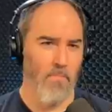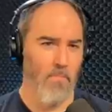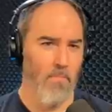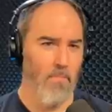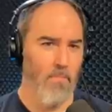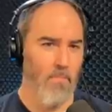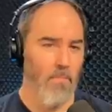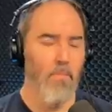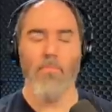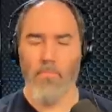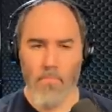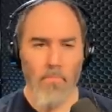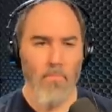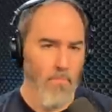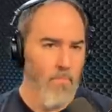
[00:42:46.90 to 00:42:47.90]

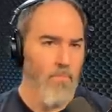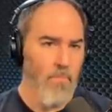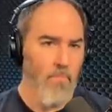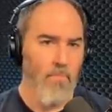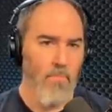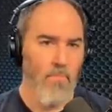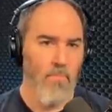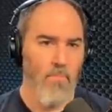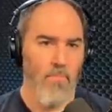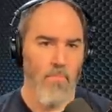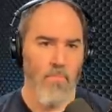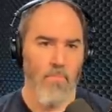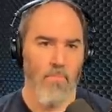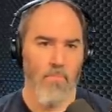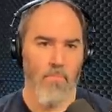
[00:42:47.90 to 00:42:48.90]

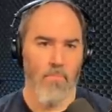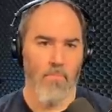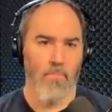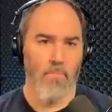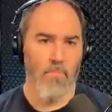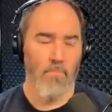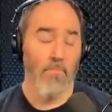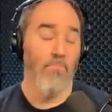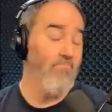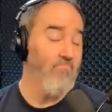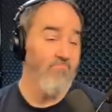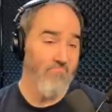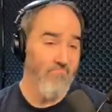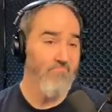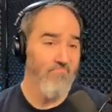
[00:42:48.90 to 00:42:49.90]

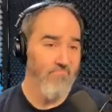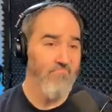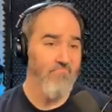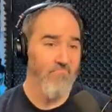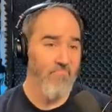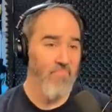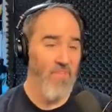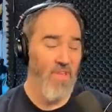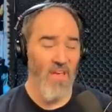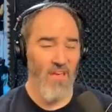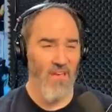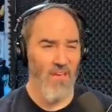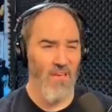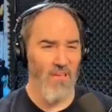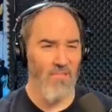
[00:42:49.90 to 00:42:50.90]

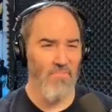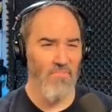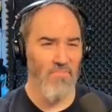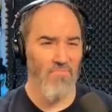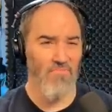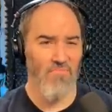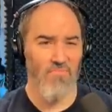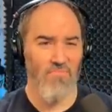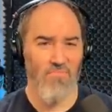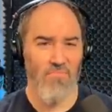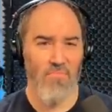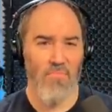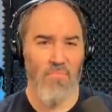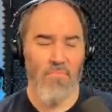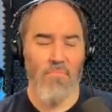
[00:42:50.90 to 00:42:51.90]

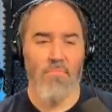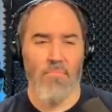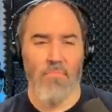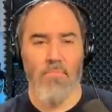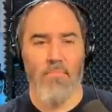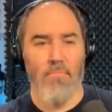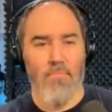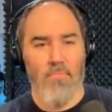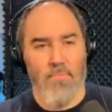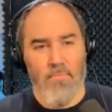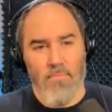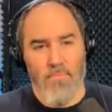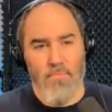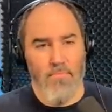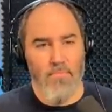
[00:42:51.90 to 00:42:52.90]

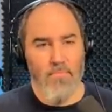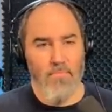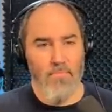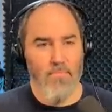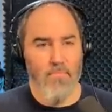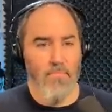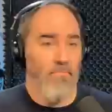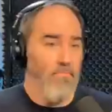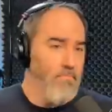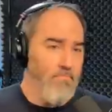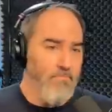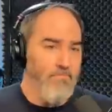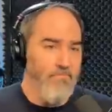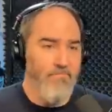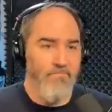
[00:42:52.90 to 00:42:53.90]

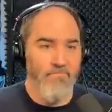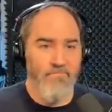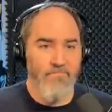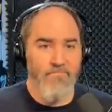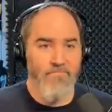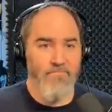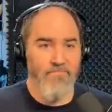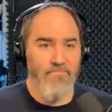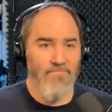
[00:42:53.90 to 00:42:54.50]
(silent)